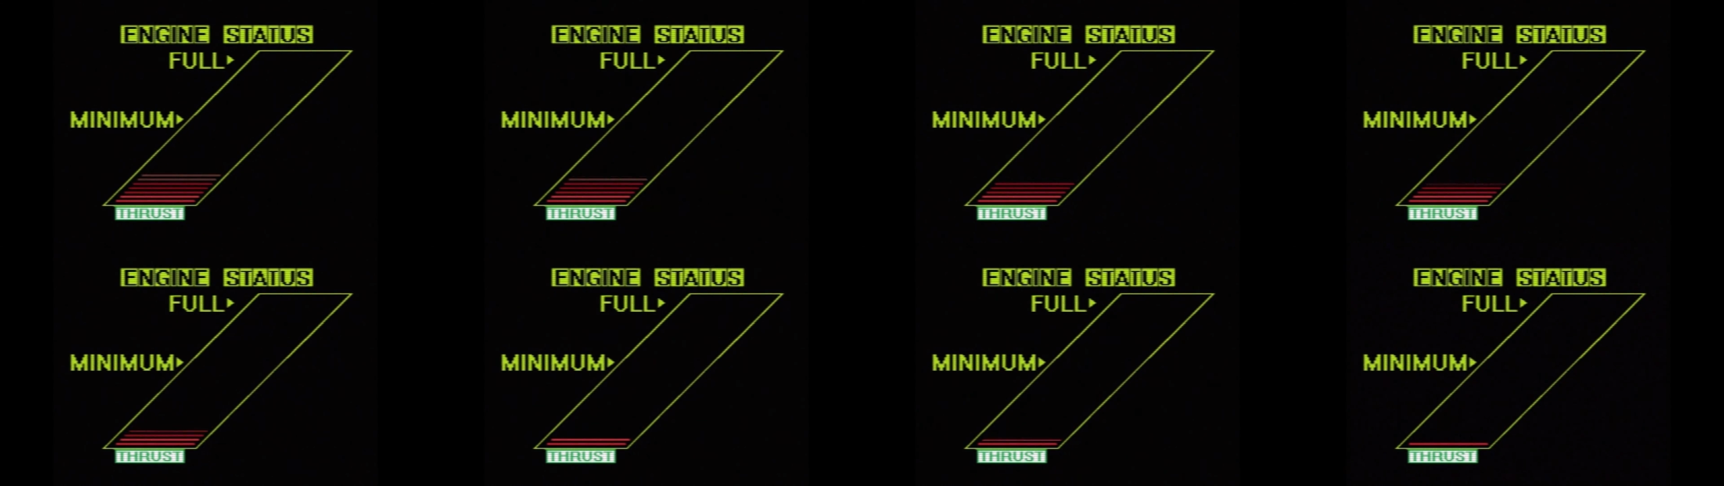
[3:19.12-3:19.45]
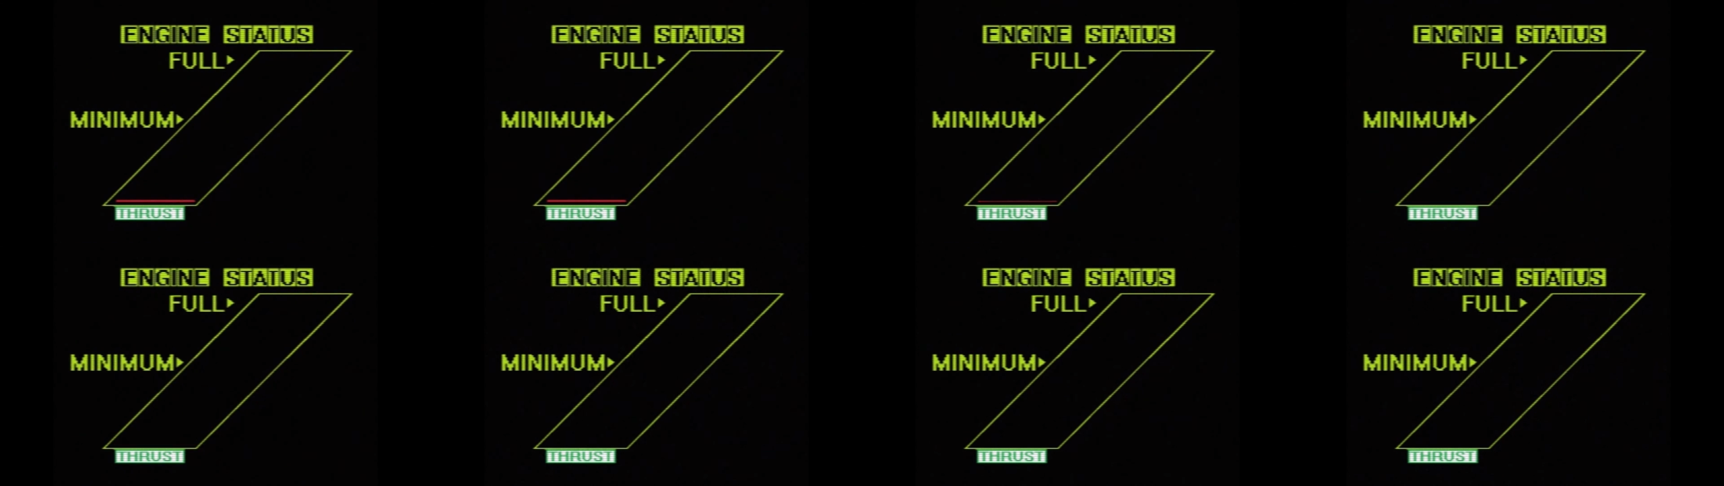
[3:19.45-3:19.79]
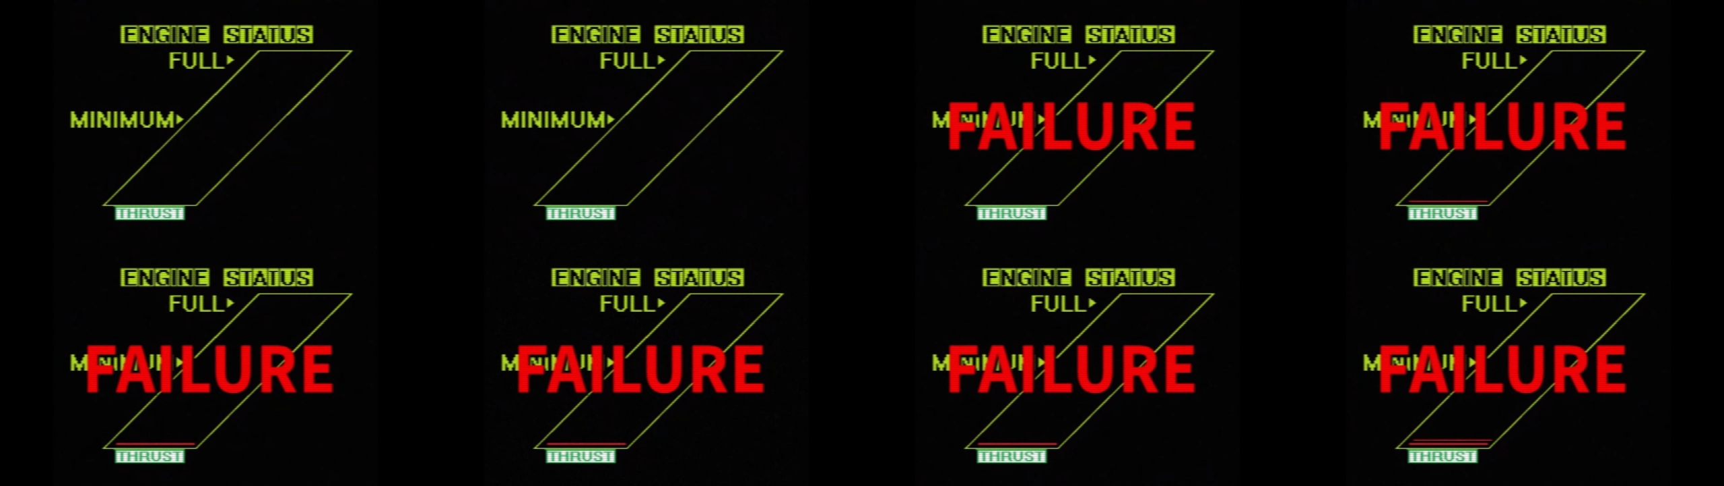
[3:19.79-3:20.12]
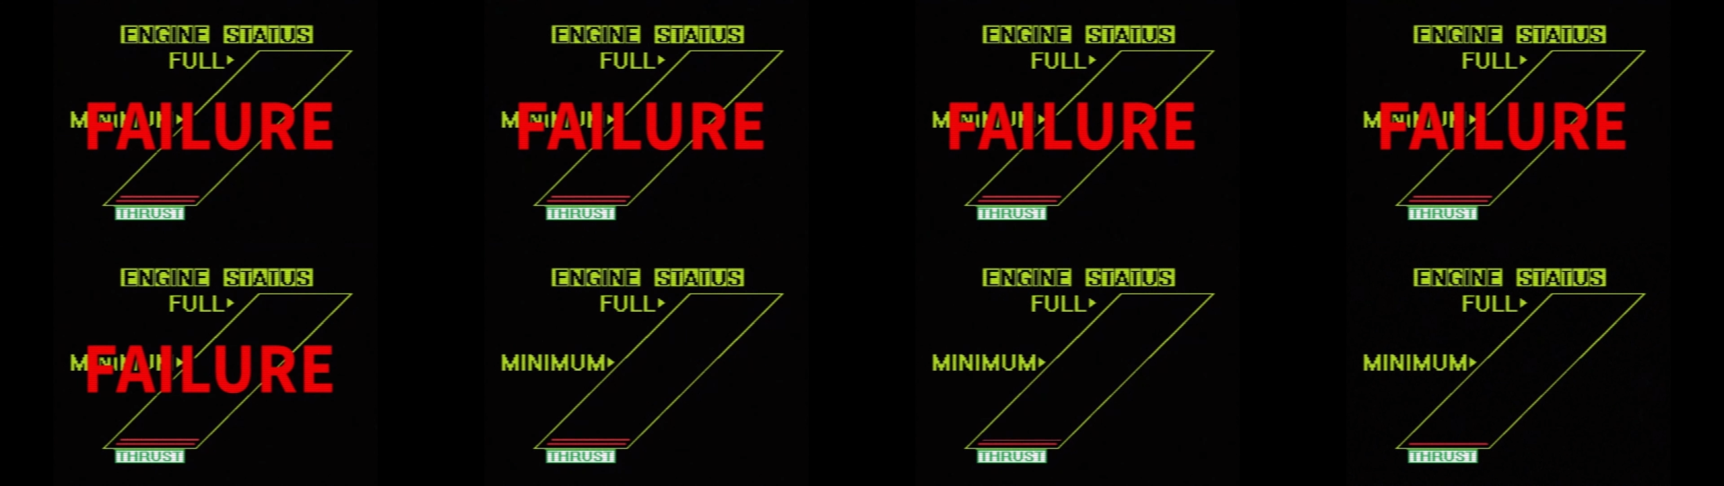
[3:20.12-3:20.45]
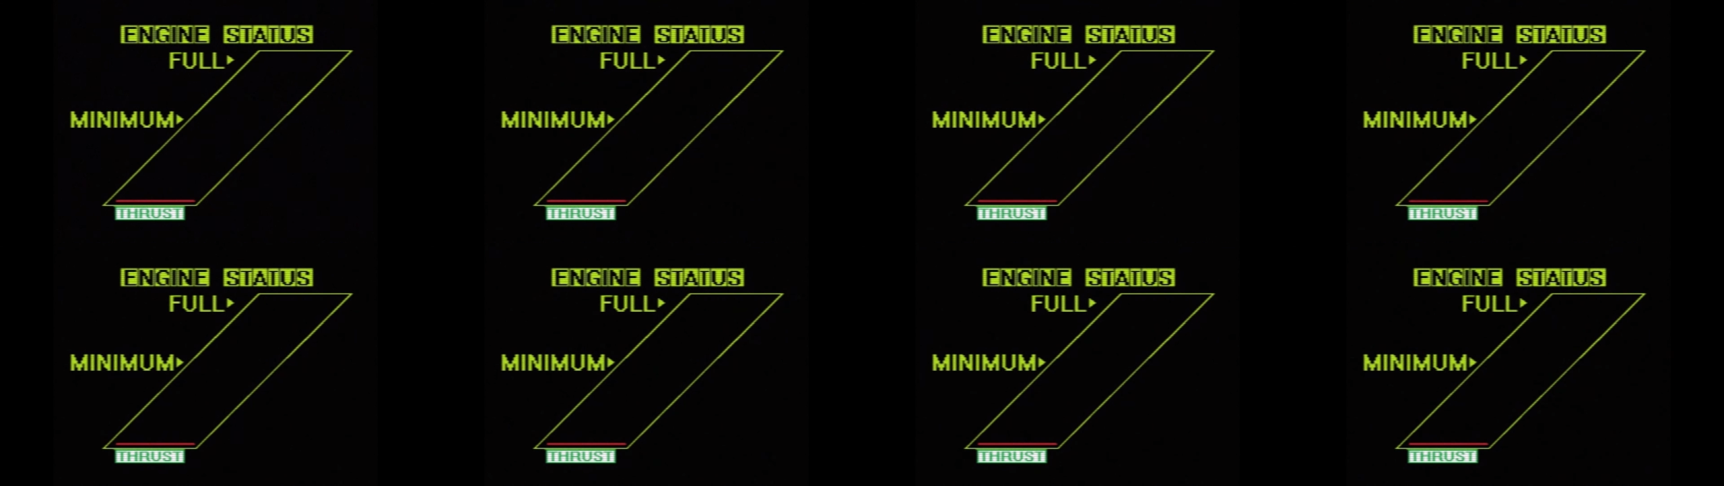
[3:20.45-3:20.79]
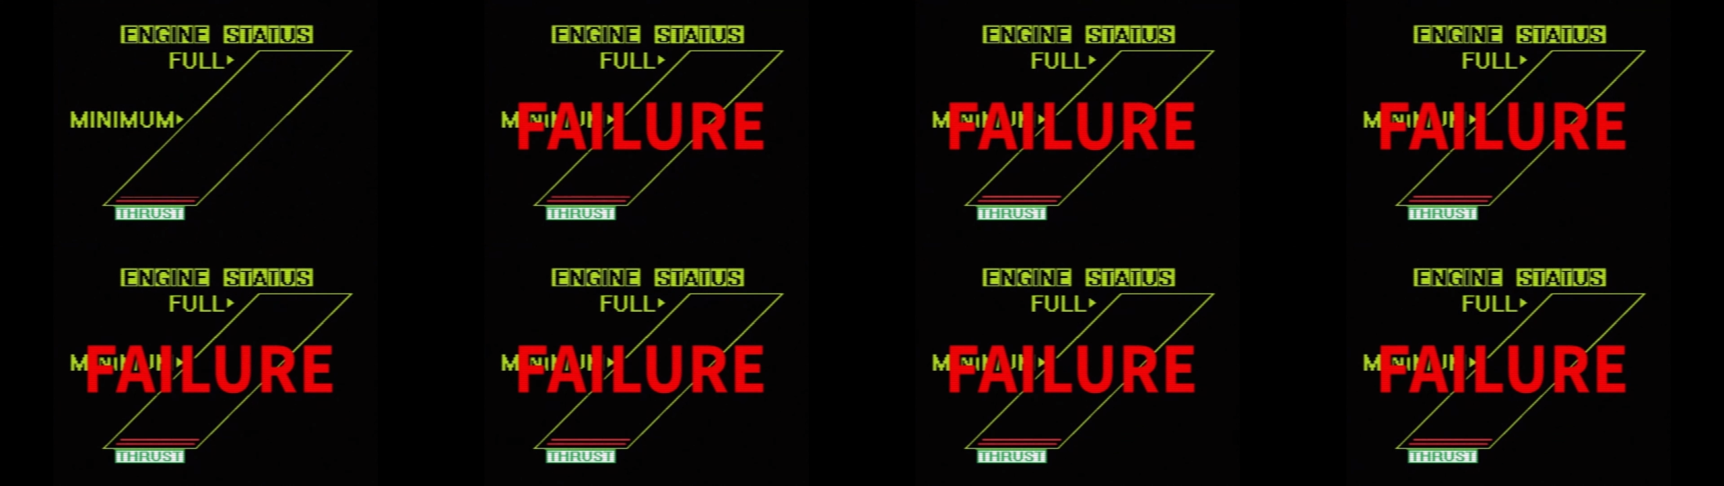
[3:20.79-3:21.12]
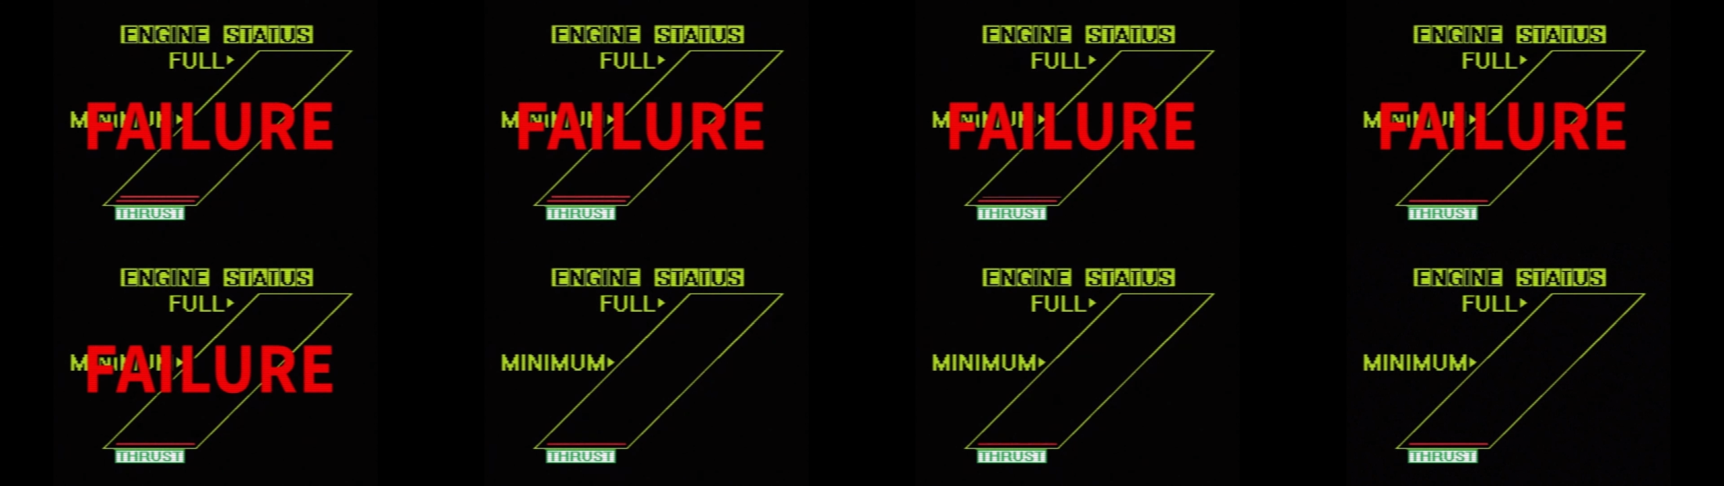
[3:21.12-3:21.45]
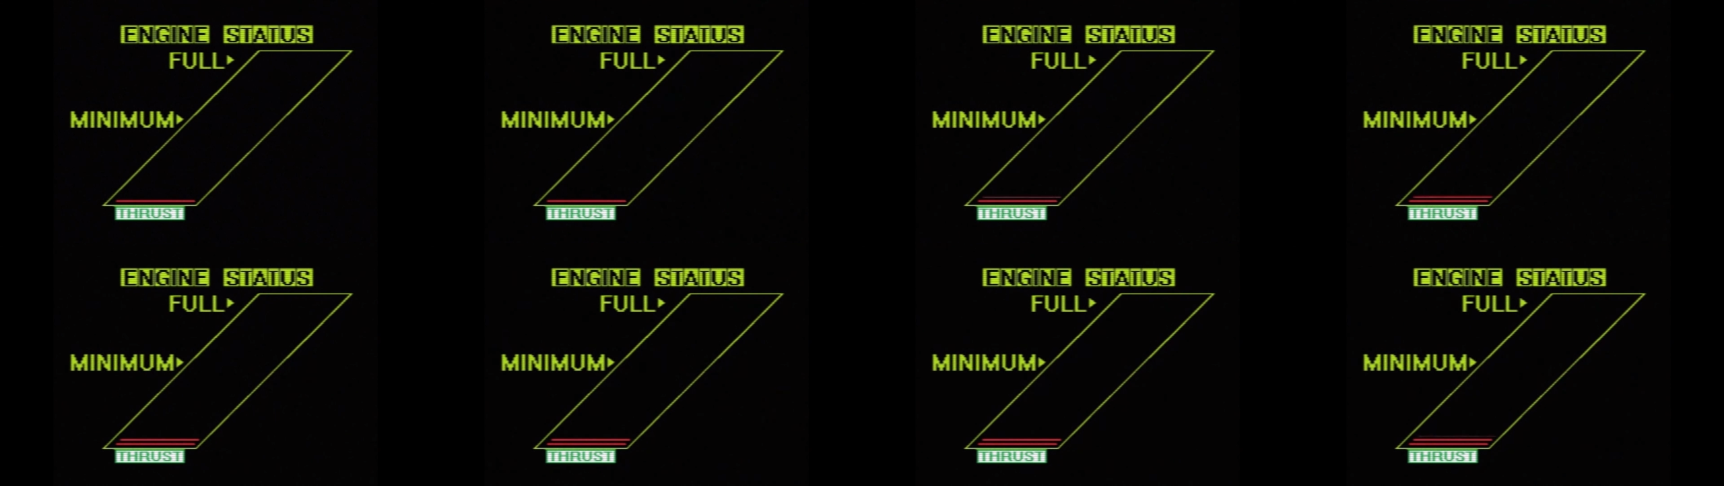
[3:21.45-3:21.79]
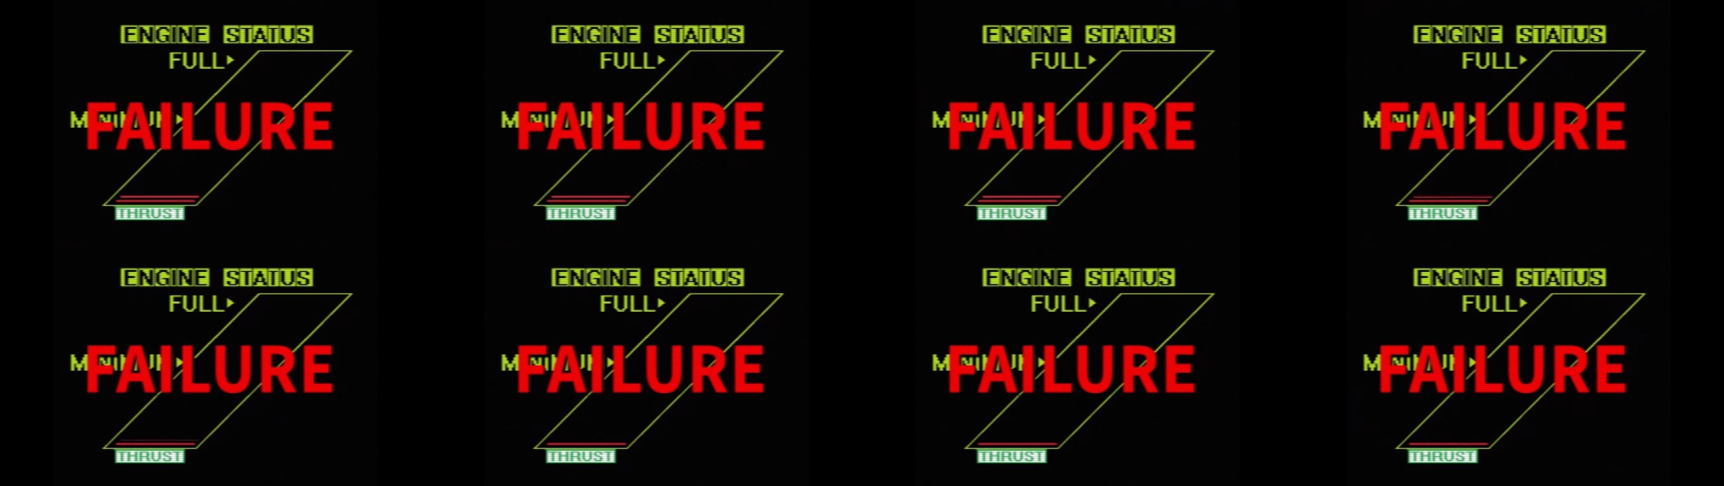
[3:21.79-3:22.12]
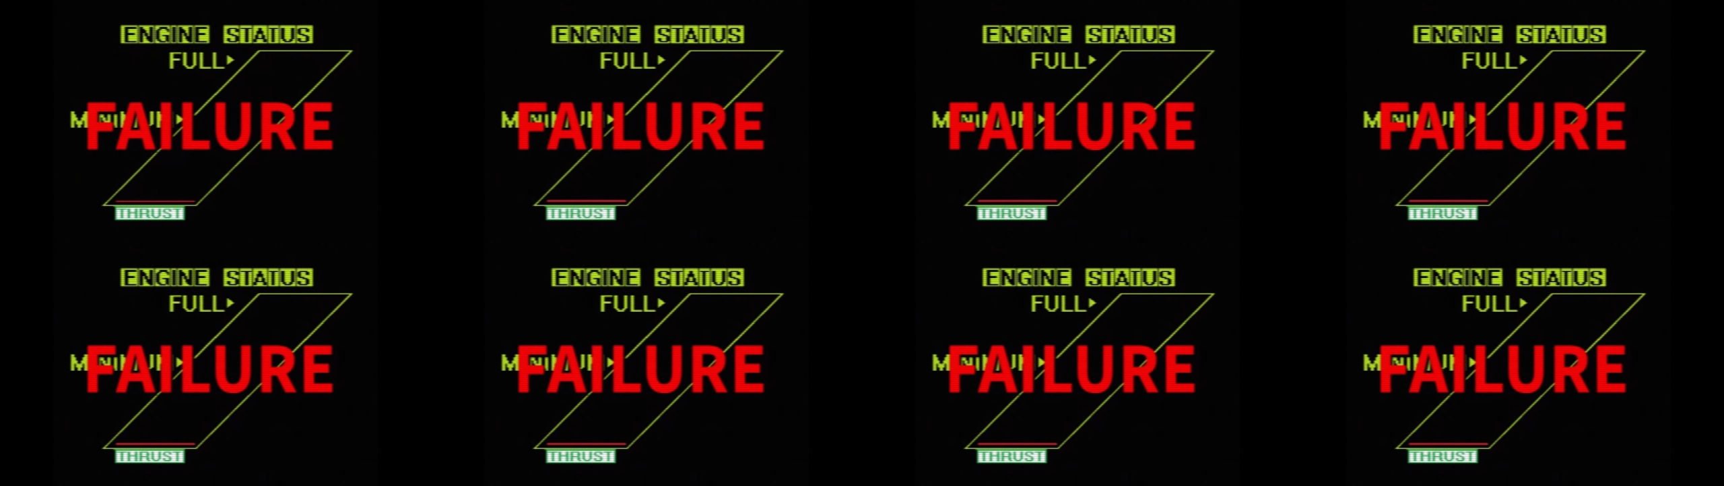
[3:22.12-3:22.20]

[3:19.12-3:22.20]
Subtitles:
(no speaker visible)